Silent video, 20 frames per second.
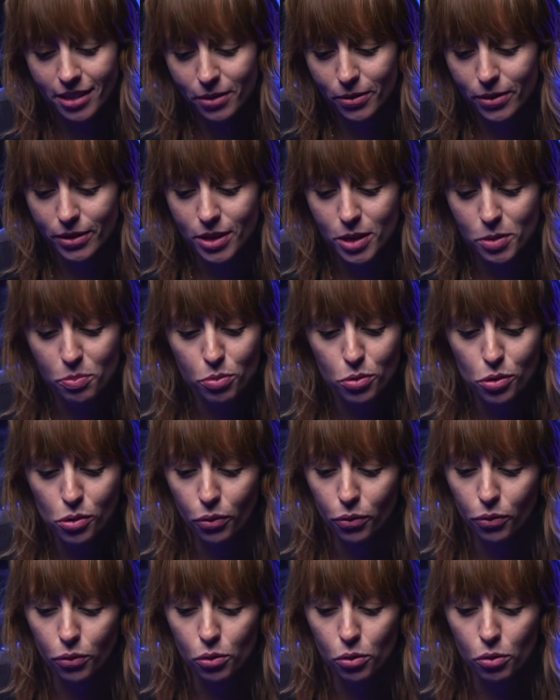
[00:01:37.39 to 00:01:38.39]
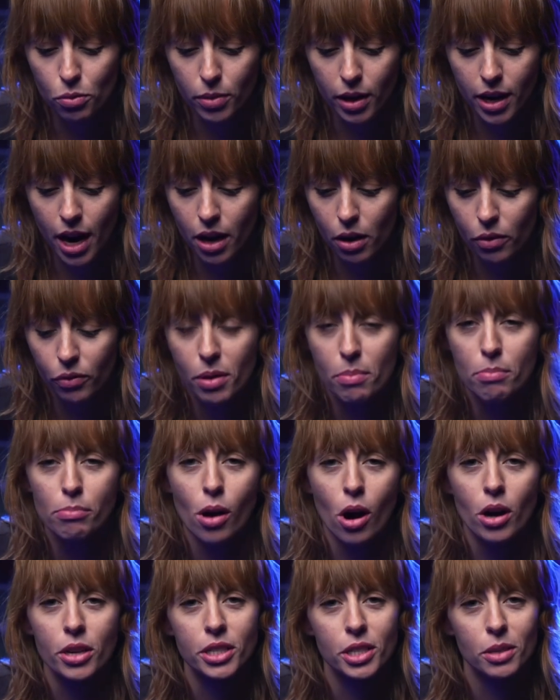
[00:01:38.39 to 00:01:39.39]
It was this beautiful kind of
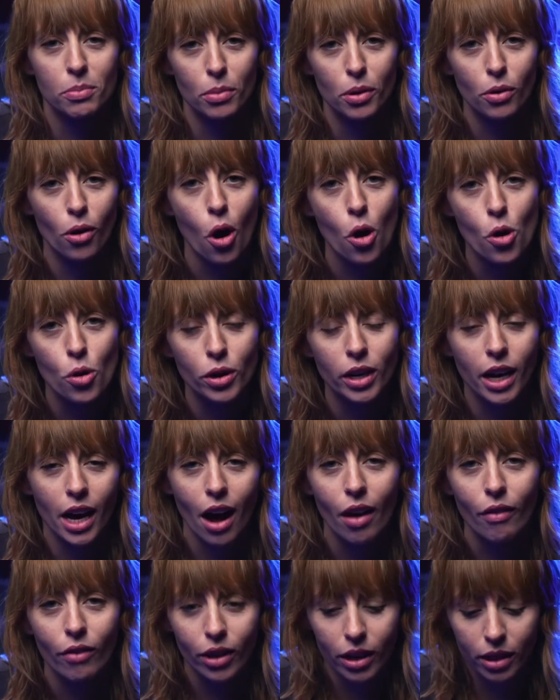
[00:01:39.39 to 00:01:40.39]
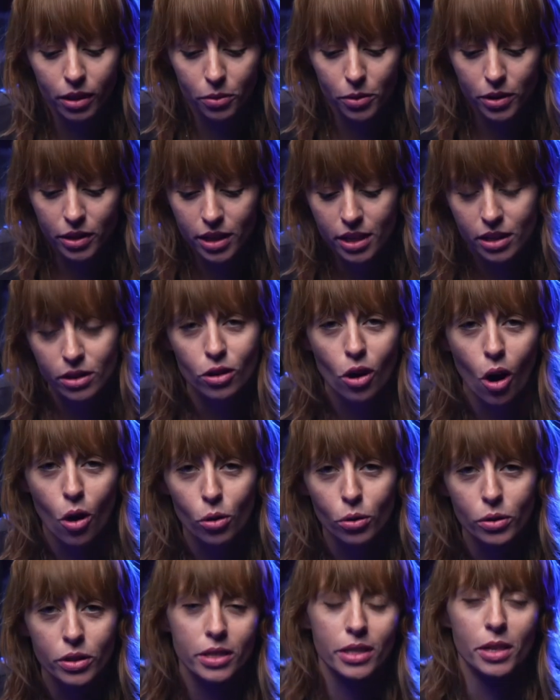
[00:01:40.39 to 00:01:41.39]
embossed maroon cover with this
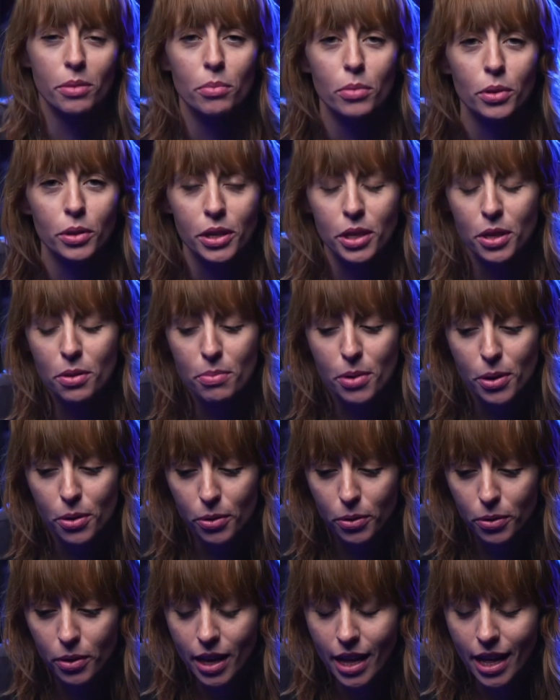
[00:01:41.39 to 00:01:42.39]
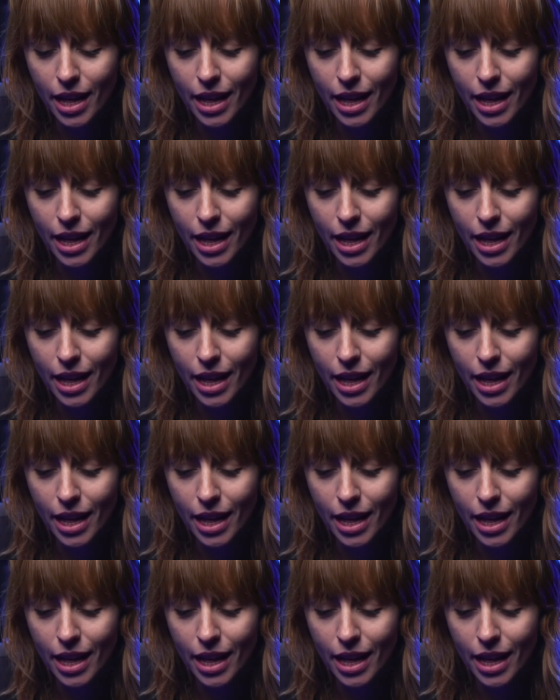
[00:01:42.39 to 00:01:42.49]
gold symbol in the middle.